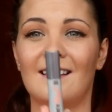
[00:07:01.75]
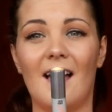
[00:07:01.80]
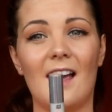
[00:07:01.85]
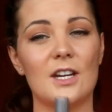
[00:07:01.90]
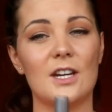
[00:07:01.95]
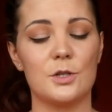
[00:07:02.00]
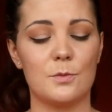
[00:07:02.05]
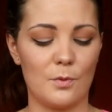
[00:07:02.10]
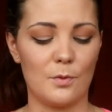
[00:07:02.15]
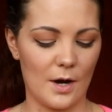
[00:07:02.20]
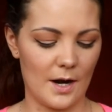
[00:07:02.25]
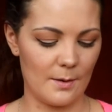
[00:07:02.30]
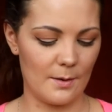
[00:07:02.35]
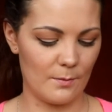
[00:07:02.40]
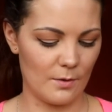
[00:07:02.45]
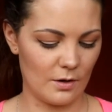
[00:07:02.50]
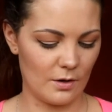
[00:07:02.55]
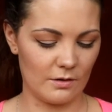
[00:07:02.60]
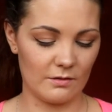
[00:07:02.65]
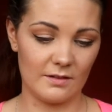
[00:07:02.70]
lash
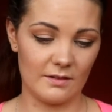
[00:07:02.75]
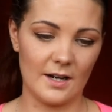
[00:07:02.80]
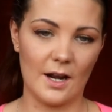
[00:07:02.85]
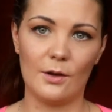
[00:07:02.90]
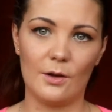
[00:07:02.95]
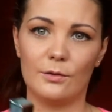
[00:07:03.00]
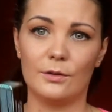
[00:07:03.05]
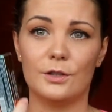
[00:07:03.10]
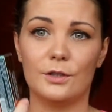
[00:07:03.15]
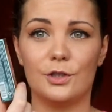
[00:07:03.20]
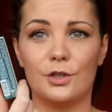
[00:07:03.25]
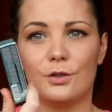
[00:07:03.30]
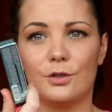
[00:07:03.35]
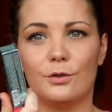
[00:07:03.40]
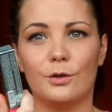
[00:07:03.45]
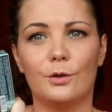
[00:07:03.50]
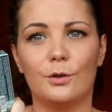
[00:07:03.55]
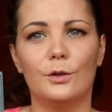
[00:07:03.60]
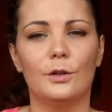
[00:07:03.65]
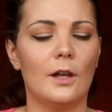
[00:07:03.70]
primer, now the
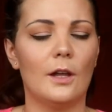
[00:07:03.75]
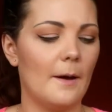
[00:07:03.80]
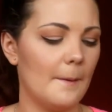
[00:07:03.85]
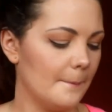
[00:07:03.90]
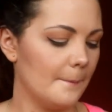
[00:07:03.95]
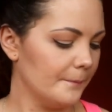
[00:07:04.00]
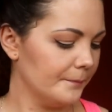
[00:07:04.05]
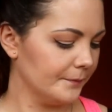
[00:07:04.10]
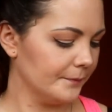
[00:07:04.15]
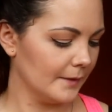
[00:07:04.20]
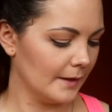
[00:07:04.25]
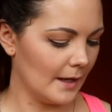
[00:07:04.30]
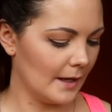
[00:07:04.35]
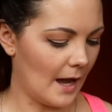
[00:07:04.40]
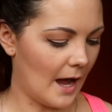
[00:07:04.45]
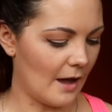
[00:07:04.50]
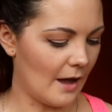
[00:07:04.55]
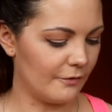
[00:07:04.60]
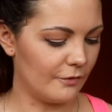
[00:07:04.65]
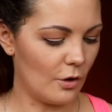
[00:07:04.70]
Do the Hoola.
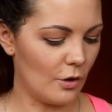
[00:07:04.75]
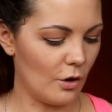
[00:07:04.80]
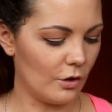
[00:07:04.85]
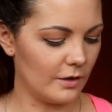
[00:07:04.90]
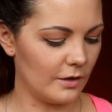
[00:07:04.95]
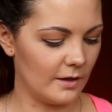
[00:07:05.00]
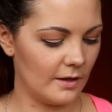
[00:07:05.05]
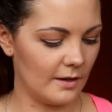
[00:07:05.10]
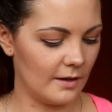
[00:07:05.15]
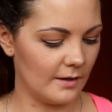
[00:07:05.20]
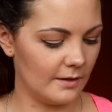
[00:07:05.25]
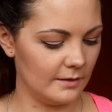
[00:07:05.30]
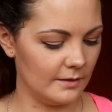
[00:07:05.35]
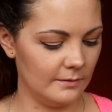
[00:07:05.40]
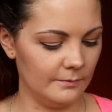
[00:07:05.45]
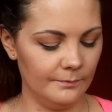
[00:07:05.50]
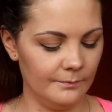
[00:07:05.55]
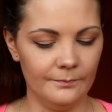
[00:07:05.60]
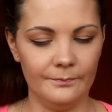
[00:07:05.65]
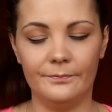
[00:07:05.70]
I've gotten
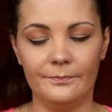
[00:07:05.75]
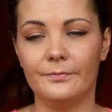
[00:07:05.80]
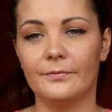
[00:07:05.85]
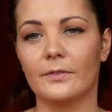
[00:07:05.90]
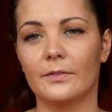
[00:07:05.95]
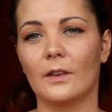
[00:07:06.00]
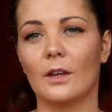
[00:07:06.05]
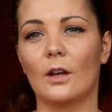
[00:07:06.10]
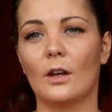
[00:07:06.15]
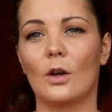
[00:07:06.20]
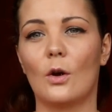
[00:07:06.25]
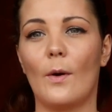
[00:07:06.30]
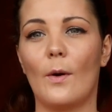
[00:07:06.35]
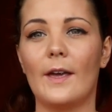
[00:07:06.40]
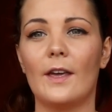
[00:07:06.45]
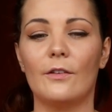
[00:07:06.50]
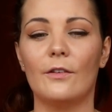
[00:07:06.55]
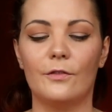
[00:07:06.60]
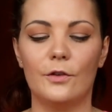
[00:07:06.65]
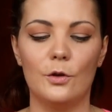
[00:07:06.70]

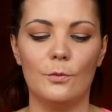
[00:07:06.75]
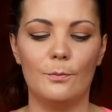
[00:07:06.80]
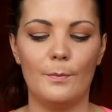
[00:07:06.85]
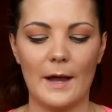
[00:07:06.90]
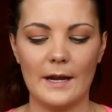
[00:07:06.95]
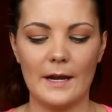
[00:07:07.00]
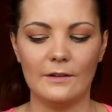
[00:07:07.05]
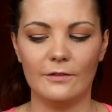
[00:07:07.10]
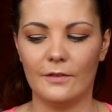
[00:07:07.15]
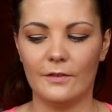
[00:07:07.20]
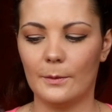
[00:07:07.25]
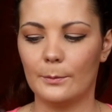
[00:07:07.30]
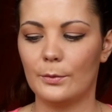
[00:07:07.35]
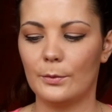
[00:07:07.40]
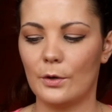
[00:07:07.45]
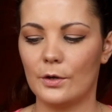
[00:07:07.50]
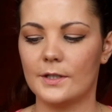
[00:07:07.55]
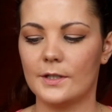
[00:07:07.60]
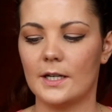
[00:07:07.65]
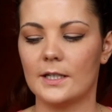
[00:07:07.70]
quite a few benefit
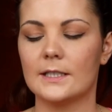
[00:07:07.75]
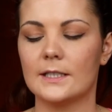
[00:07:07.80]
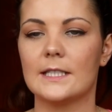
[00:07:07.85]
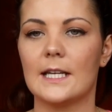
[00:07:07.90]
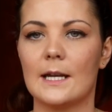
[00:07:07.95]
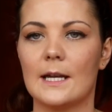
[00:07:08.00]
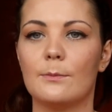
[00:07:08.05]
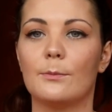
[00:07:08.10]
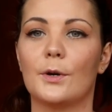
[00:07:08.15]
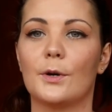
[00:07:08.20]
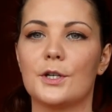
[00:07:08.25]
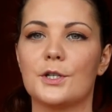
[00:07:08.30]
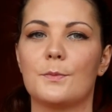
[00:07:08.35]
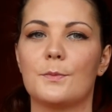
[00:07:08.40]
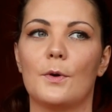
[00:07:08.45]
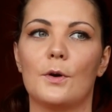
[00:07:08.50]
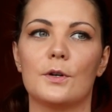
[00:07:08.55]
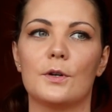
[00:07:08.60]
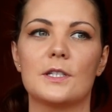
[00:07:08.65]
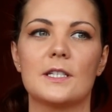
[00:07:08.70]
products in
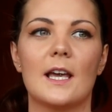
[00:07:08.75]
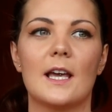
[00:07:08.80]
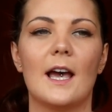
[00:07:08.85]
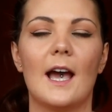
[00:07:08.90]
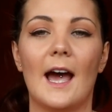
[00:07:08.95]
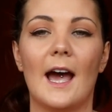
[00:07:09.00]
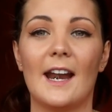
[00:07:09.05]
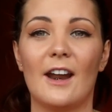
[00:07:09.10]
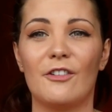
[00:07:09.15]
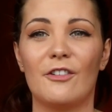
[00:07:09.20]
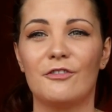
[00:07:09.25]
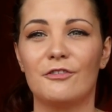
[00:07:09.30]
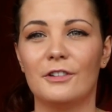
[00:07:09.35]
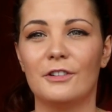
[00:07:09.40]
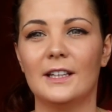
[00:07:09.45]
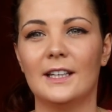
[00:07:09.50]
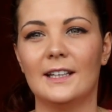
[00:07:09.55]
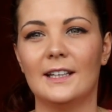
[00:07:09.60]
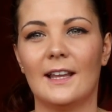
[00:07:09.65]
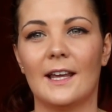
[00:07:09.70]
Birchbox, and I
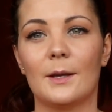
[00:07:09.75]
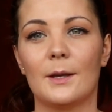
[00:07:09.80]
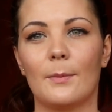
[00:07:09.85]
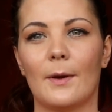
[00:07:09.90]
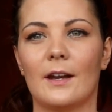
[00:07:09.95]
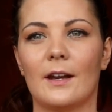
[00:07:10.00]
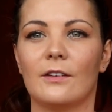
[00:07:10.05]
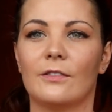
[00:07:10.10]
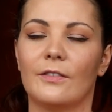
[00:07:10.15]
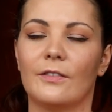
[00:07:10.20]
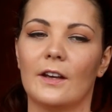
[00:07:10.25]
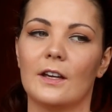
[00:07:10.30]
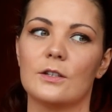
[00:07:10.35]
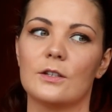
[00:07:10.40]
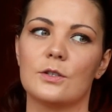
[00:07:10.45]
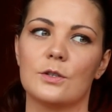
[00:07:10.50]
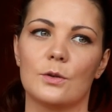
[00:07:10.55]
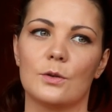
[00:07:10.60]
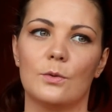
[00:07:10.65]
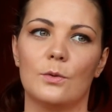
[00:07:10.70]
really like
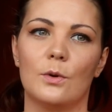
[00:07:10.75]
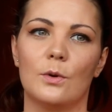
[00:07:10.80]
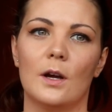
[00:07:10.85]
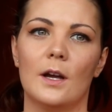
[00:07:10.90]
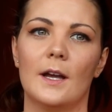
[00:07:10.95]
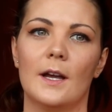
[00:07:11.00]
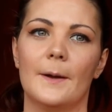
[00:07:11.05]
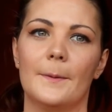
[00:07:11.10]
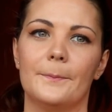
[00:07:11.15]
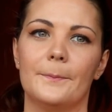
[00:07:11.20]
benefit, so